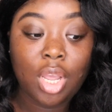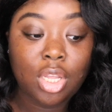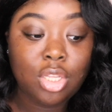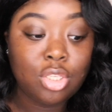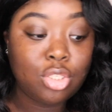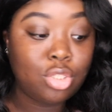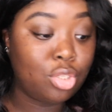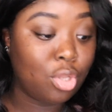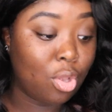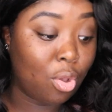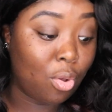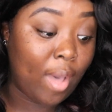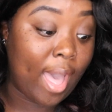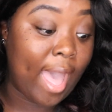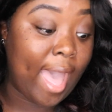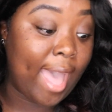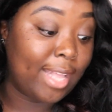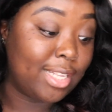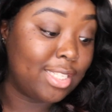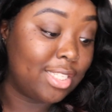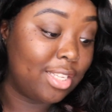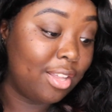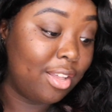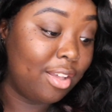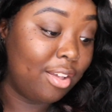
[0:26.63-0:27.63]
So
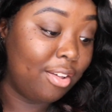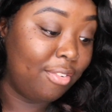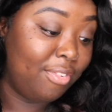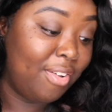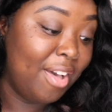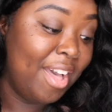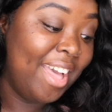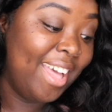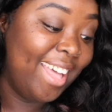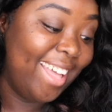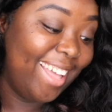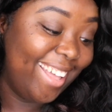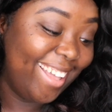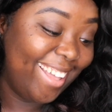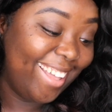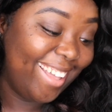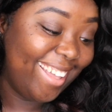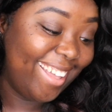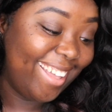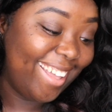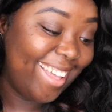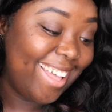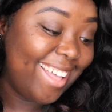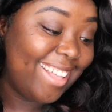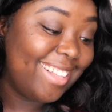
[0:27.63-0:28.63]
as of
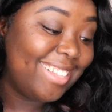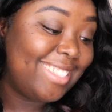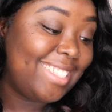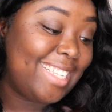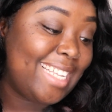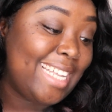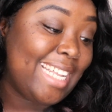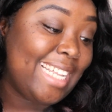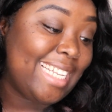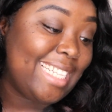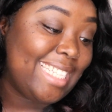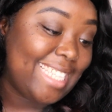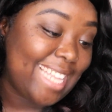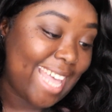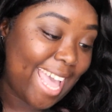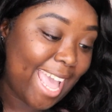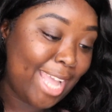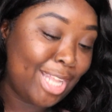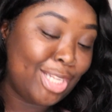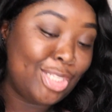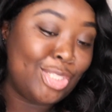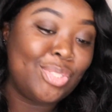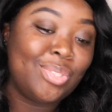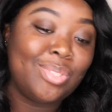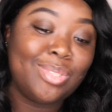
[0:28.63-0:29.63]

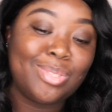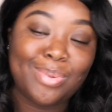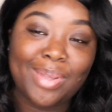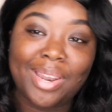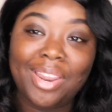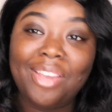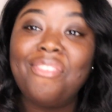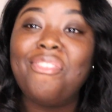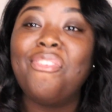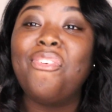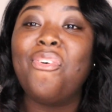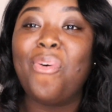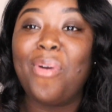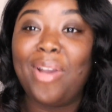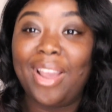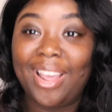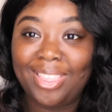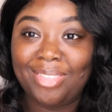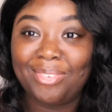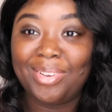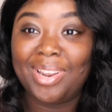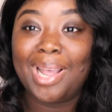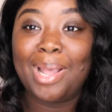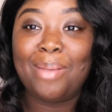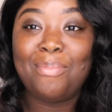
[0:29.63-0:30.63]
today, June
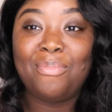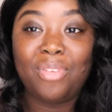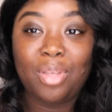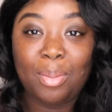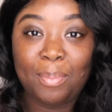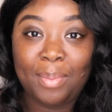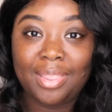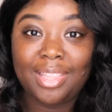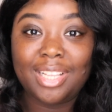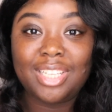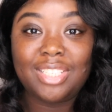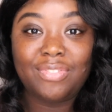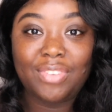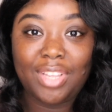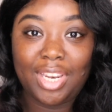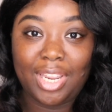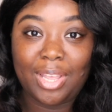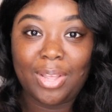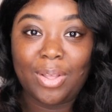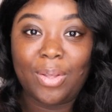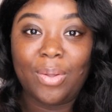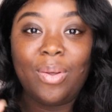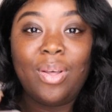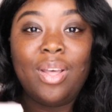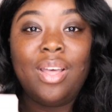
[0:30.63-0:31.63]
24th, when I'm filming this
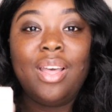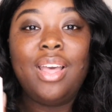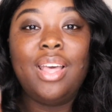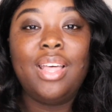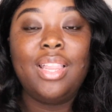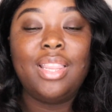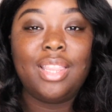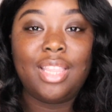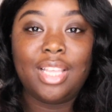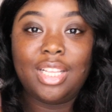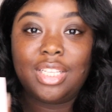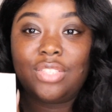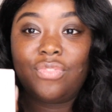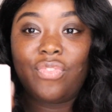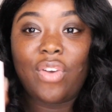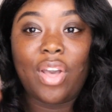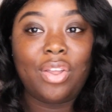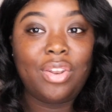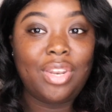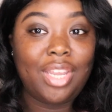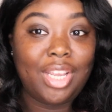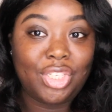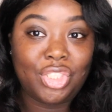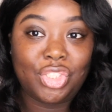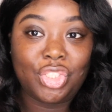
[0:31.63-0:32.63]
video, this
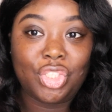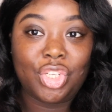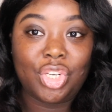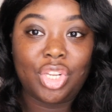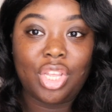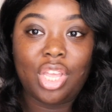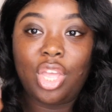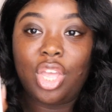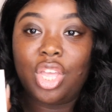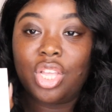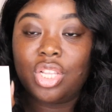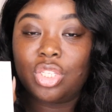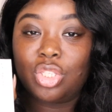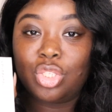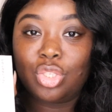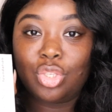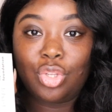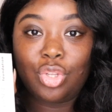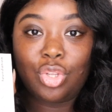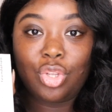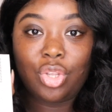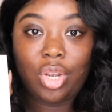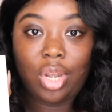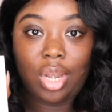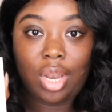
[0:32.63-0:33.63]
foundation is
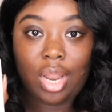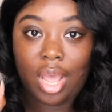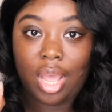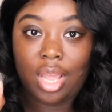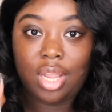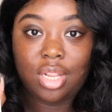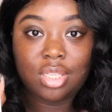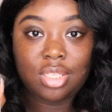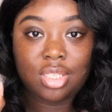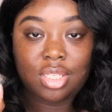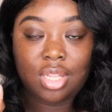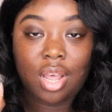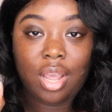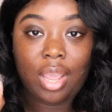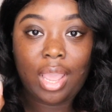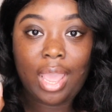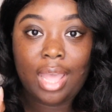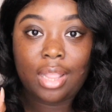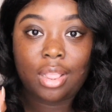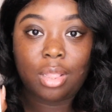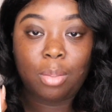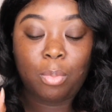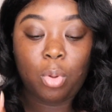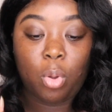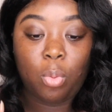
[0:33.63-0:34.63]
not in stock
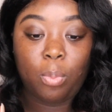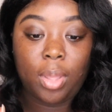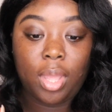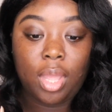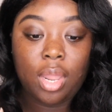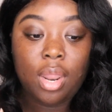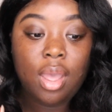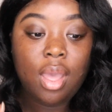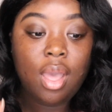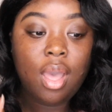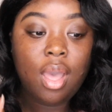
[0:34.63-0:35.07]
at the moment.